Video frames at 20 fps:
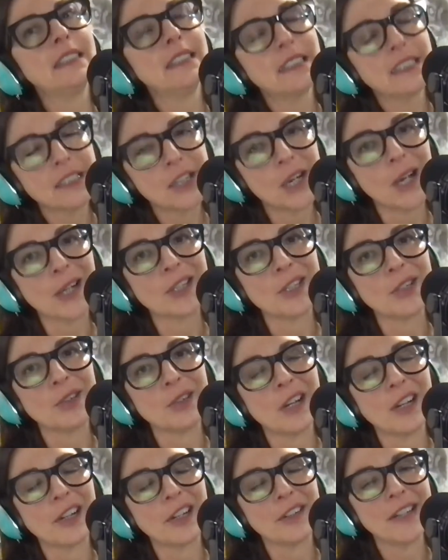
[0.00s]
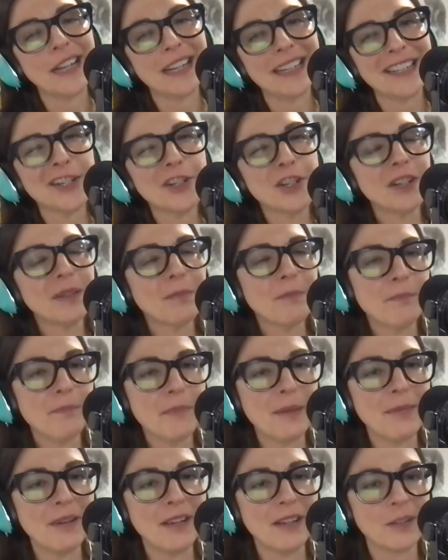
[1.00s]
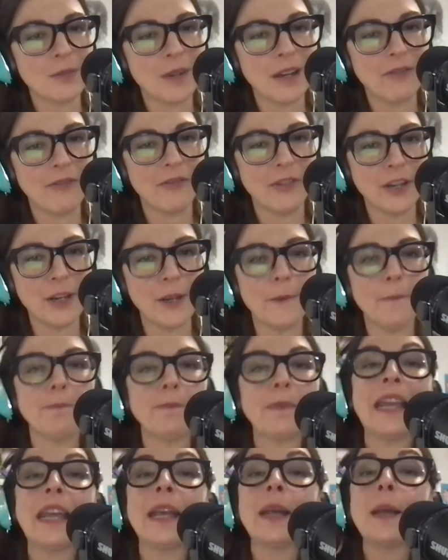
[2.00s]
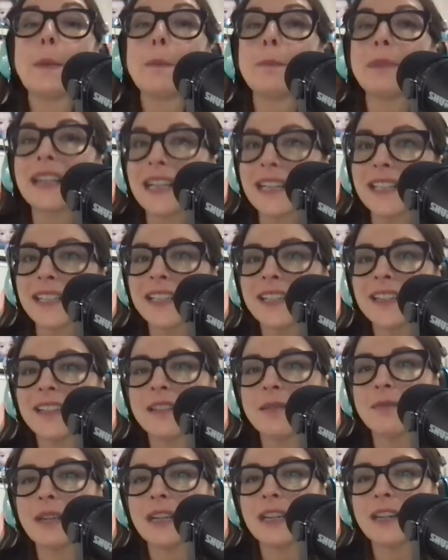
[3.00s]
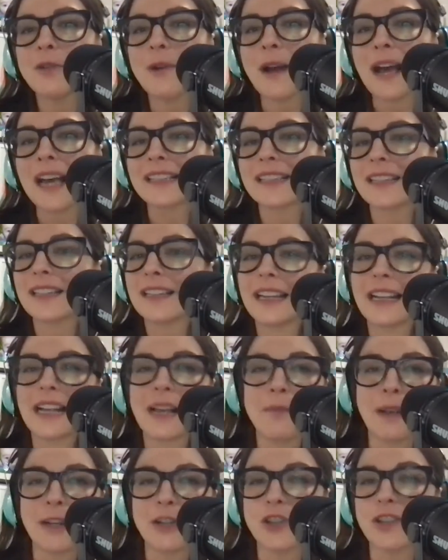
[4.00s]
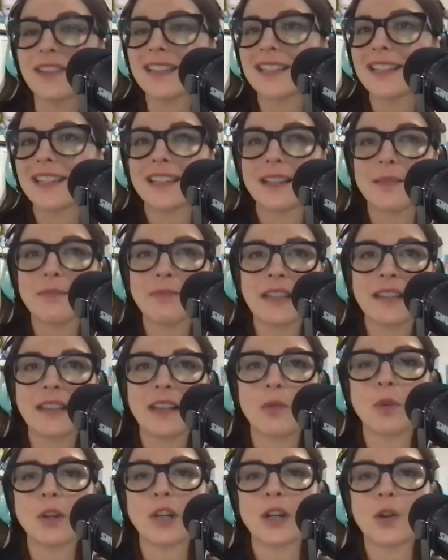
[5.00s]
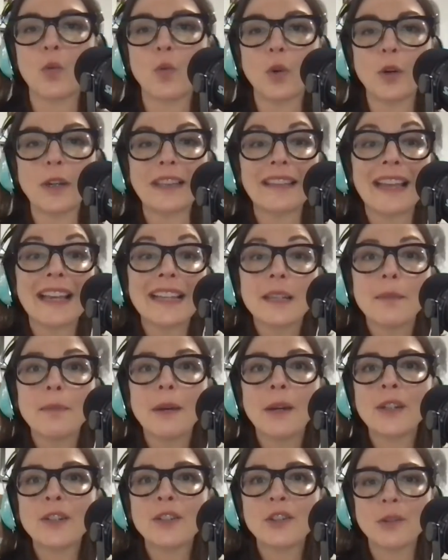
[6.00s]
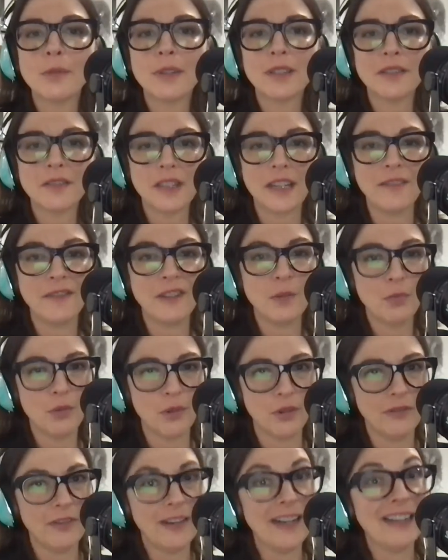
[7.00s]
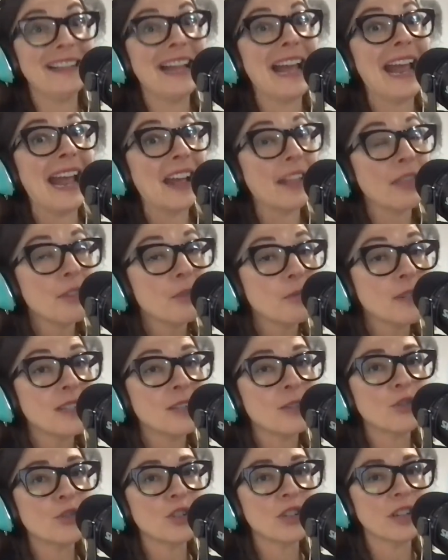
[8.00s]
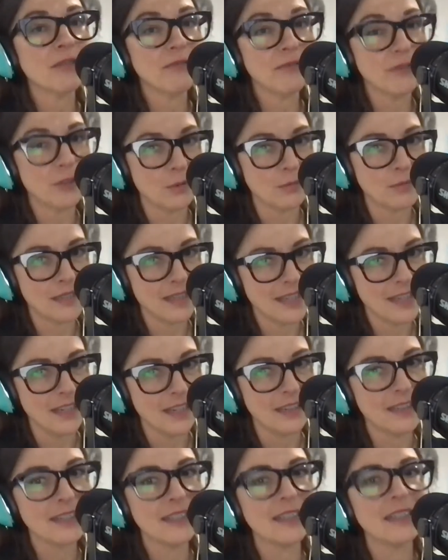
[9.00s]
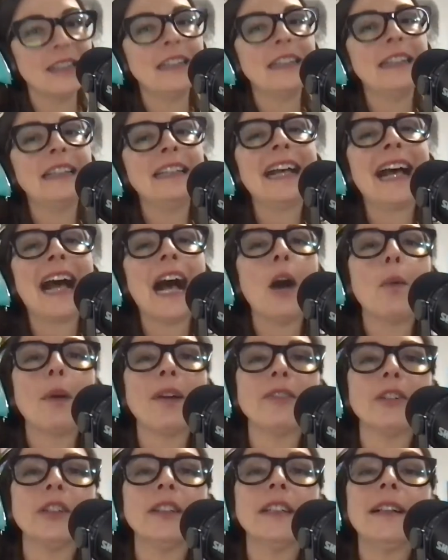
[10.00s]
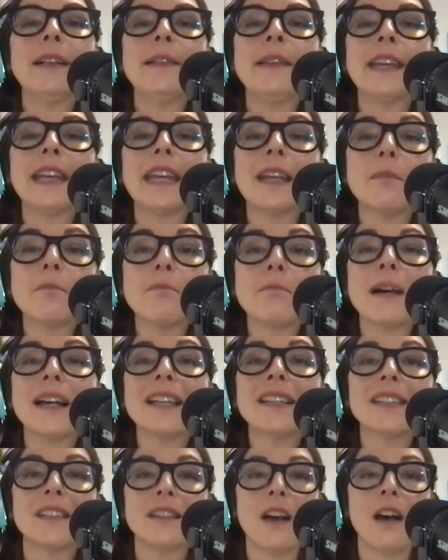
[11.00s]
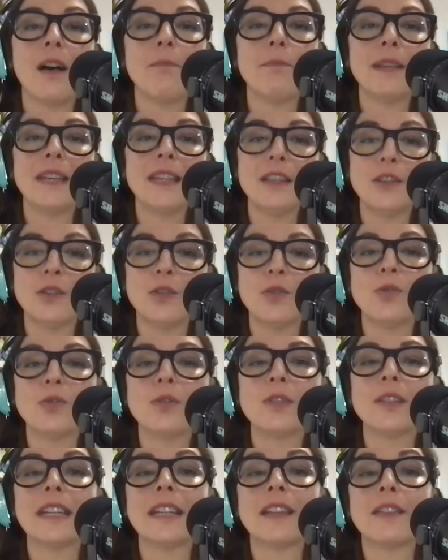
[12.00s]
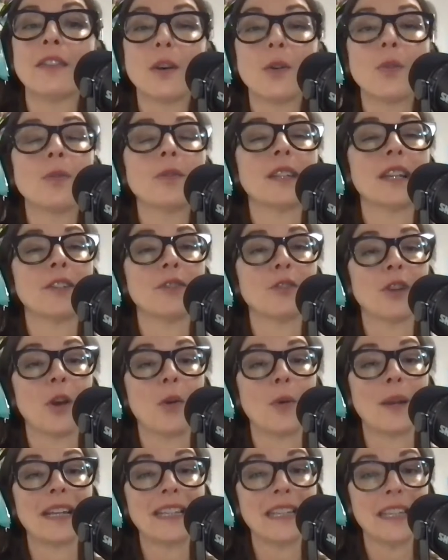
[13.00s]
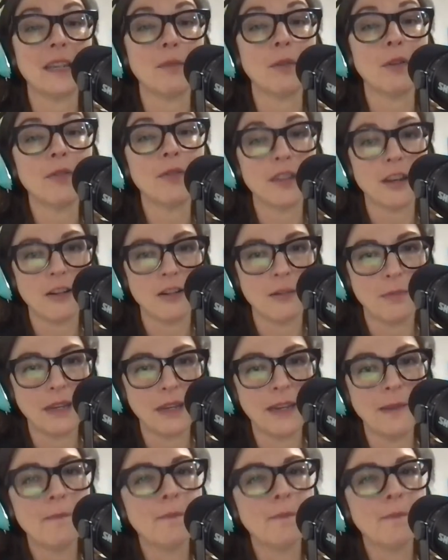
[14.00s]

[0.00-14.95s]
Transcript: talk to your doctor or dietitian. Maybe it's right for you. Because it is an amino acid, like I mentioned, this is something that we're going to worry less about in terms of safety profile, and the research confirms this. However, it must not be used in those undergoing chemotherapy